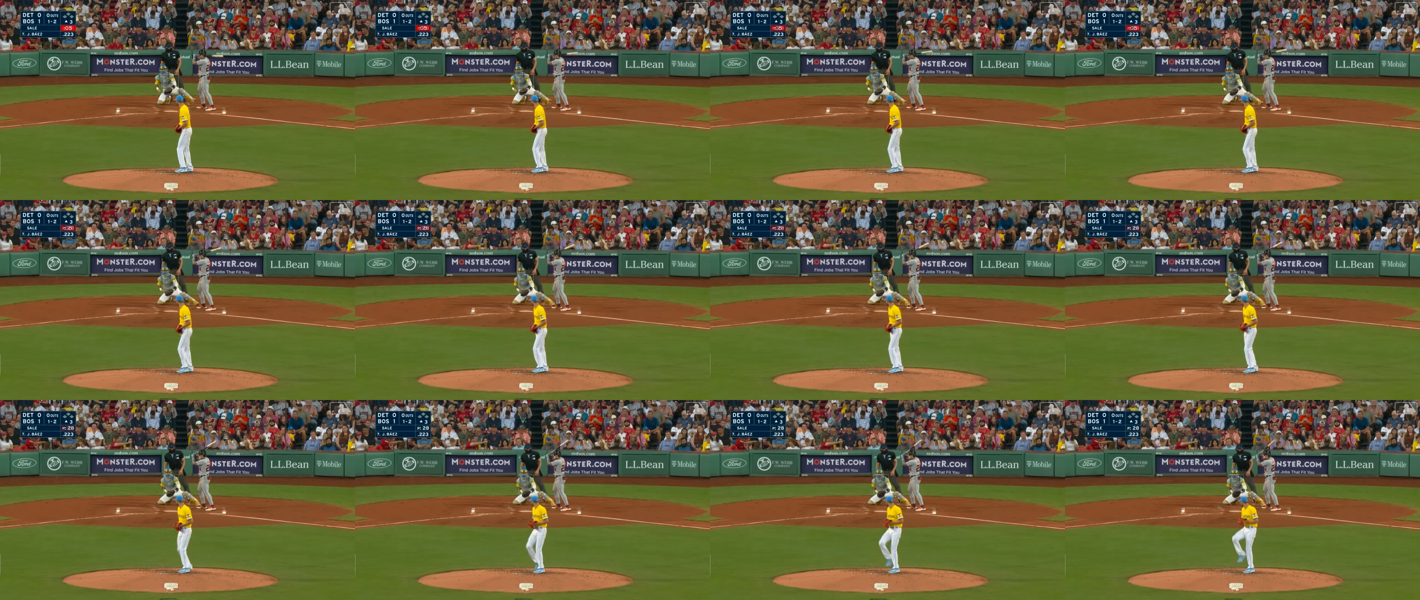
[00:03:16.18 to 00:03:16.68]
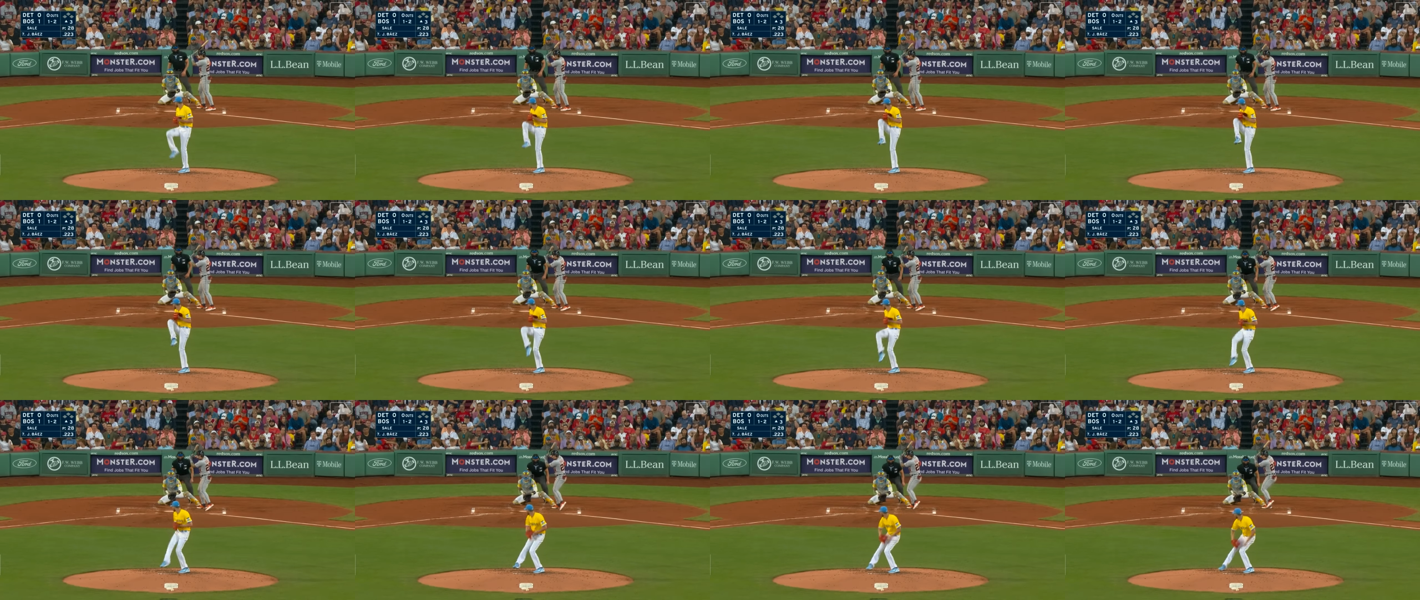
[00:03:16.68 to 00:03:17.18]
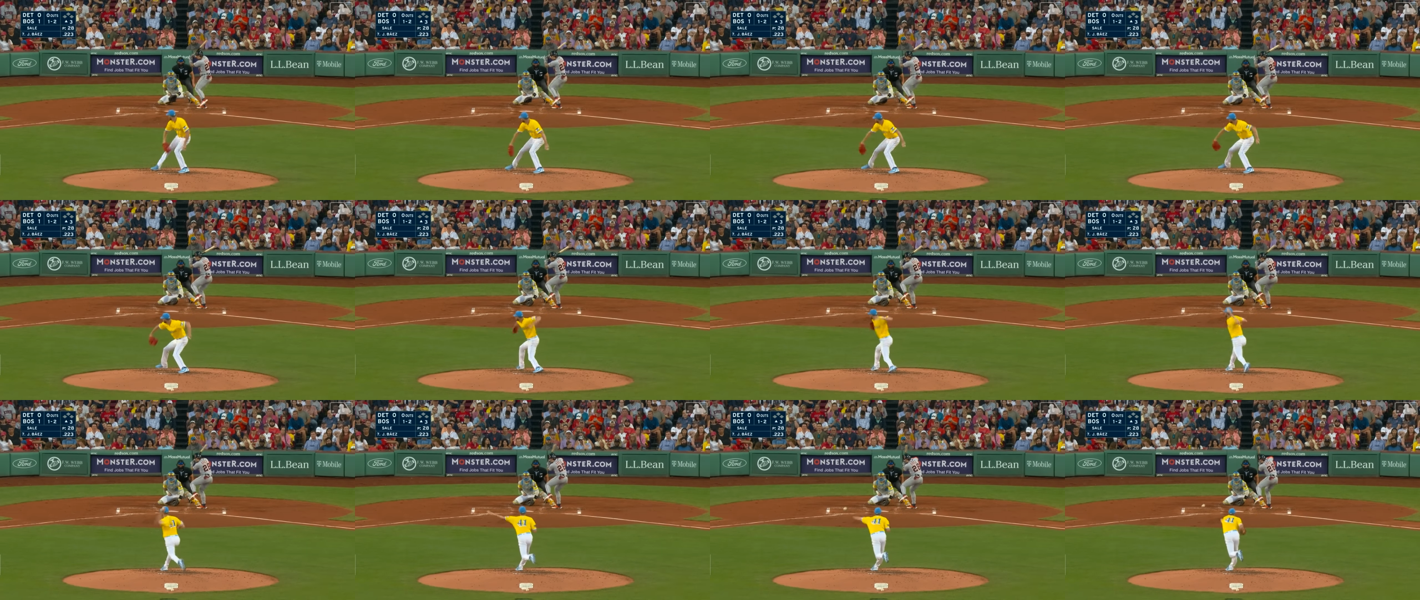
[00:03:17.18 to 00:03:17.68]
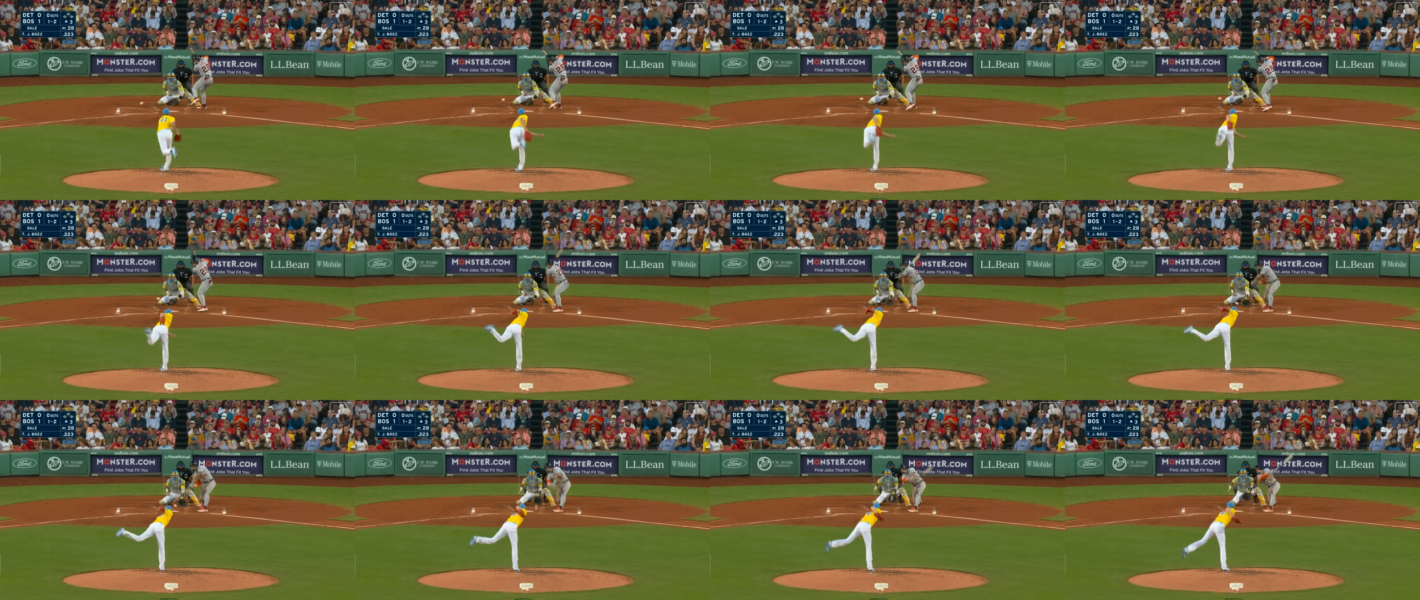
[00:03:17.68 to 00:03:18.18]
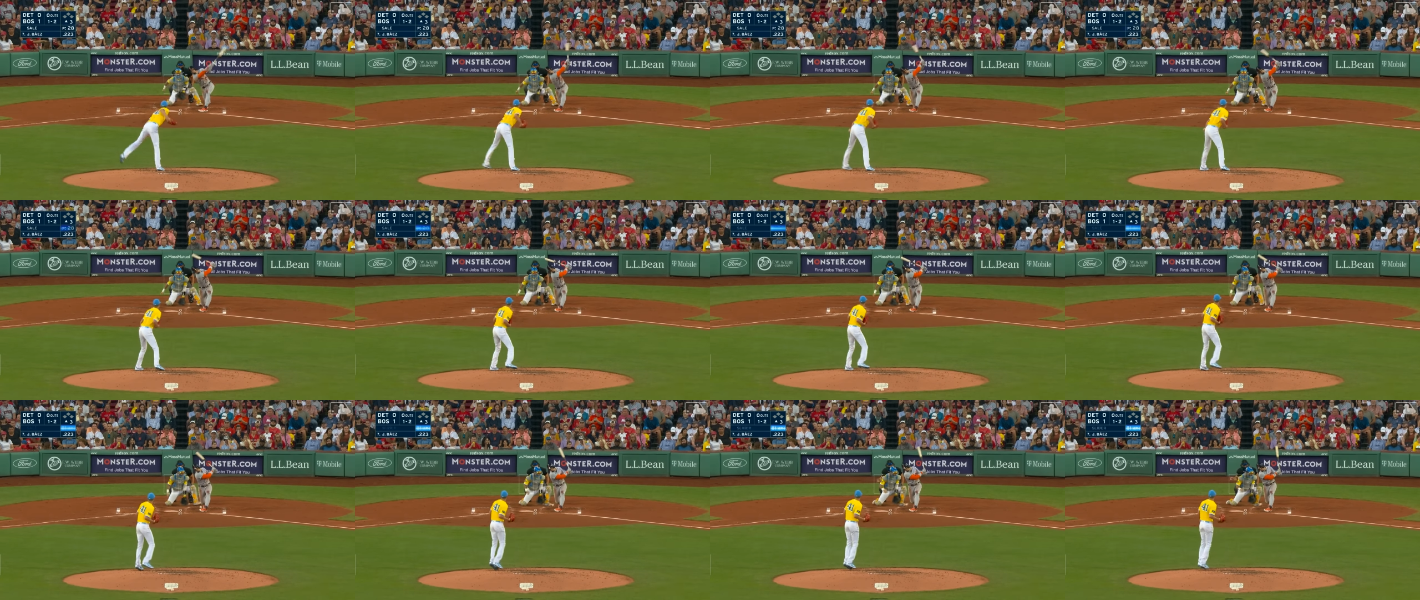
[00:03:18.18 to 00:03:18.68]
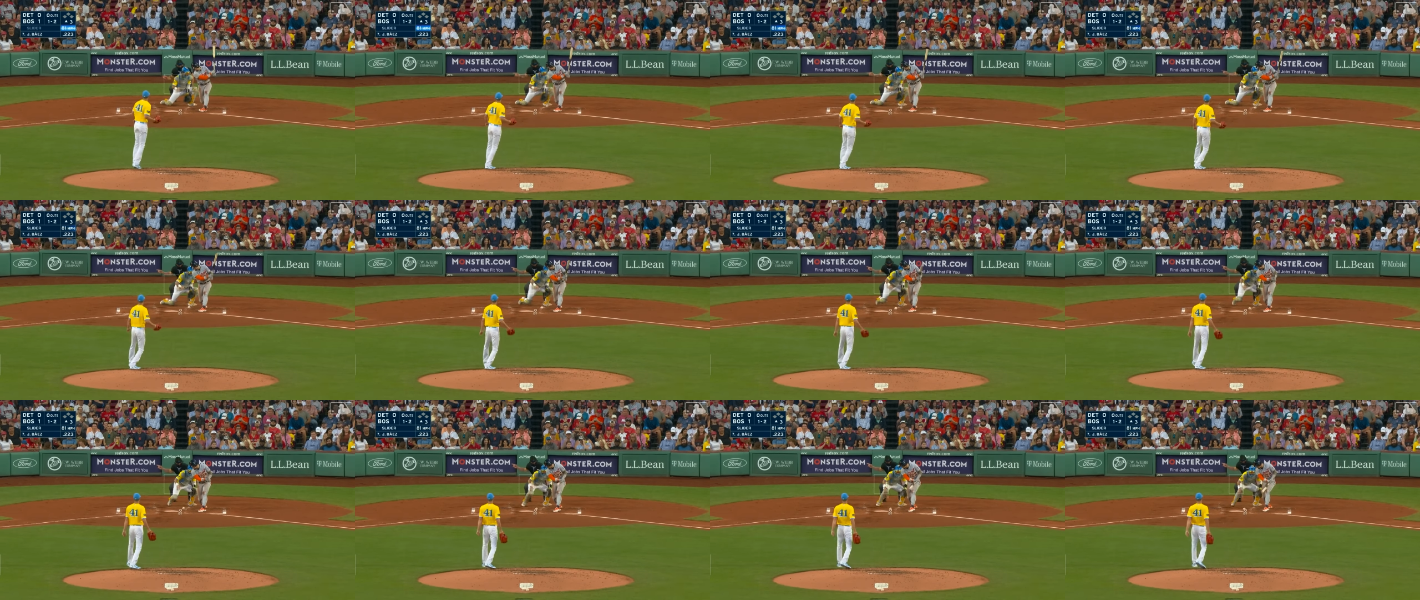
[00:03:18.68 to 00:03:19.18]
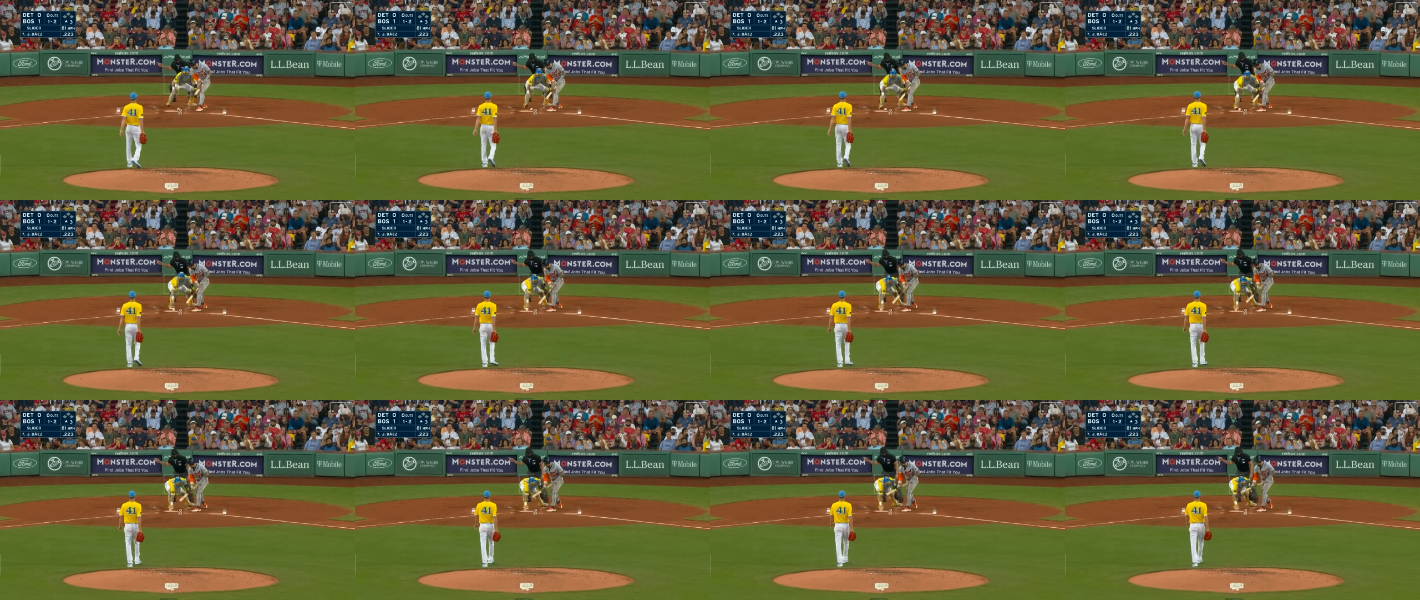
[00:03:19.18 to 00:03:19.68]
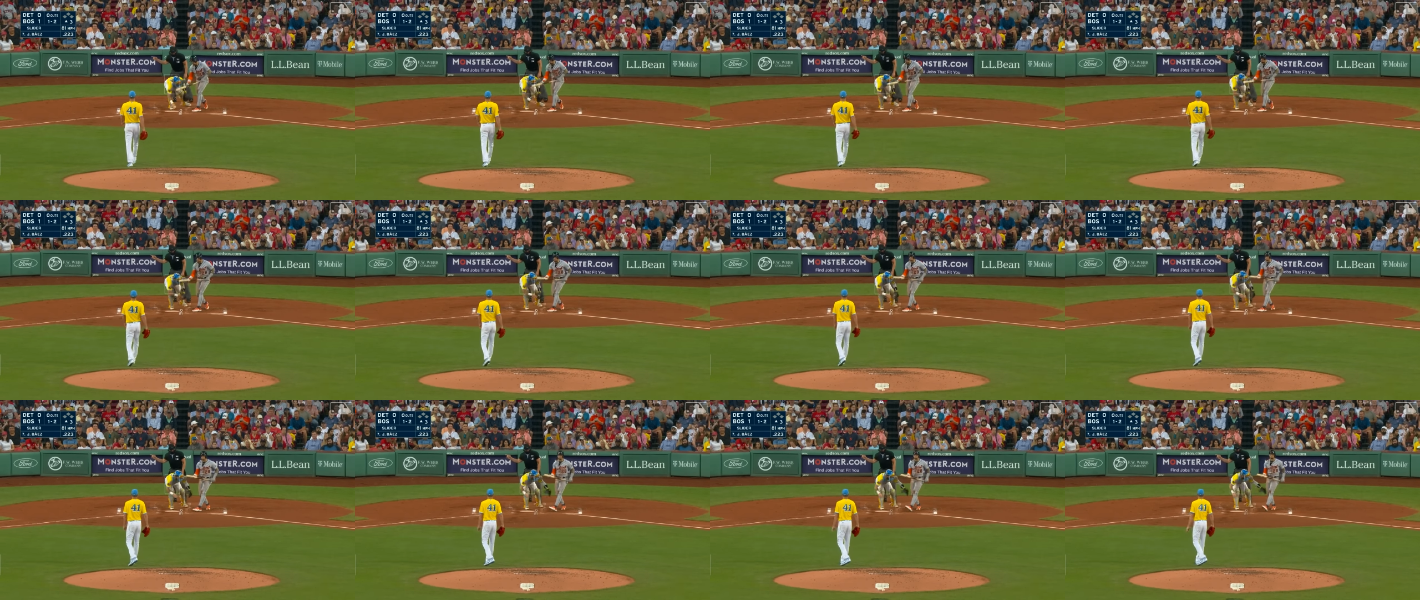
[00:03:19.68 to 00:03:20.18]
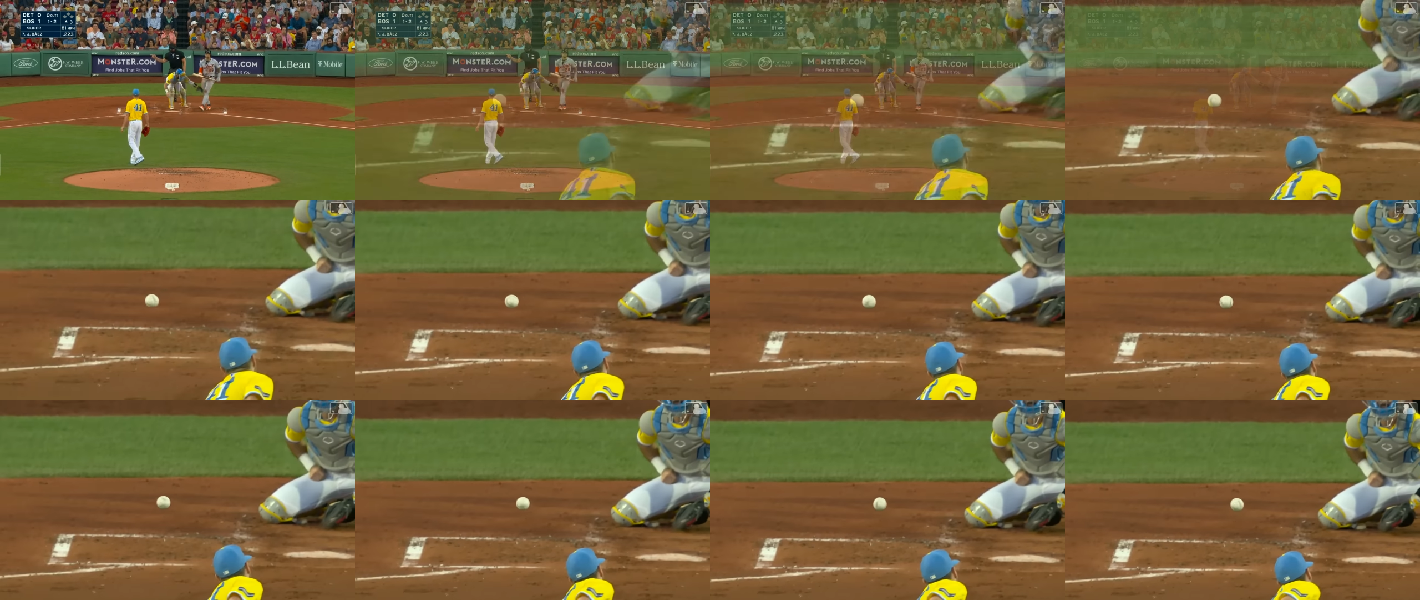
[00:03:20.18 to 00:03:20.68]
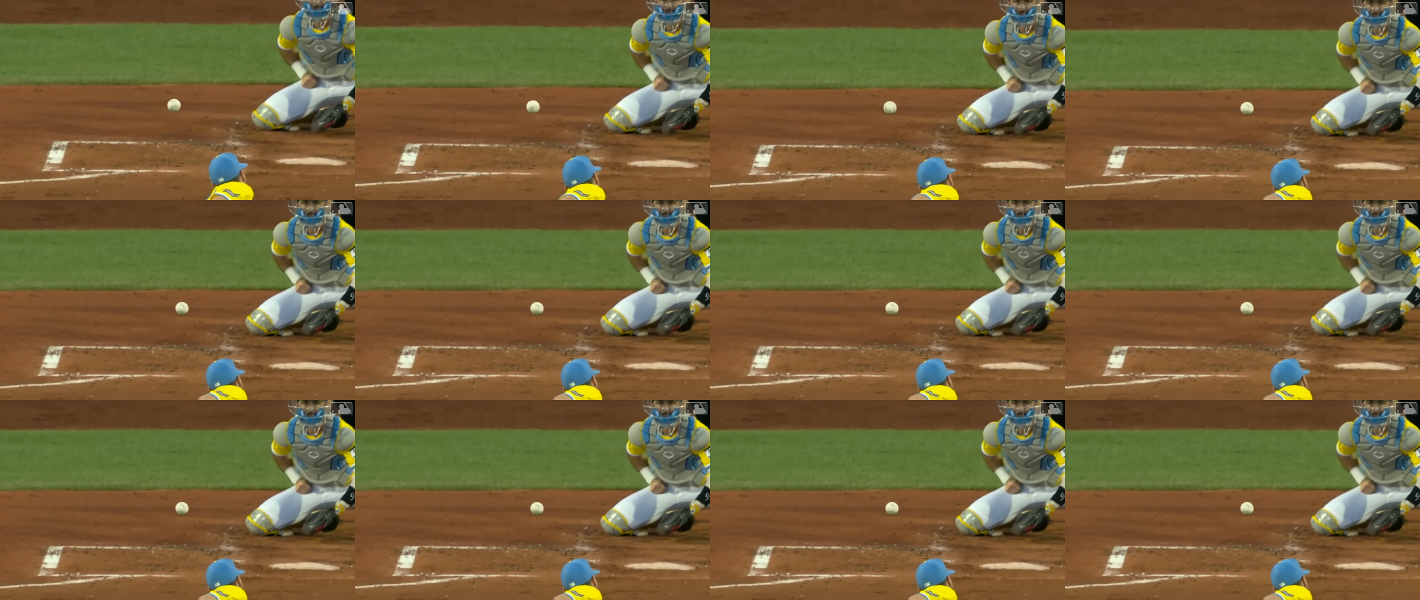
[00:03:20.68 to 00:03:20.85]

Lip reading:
Nobody's mouth can be seen.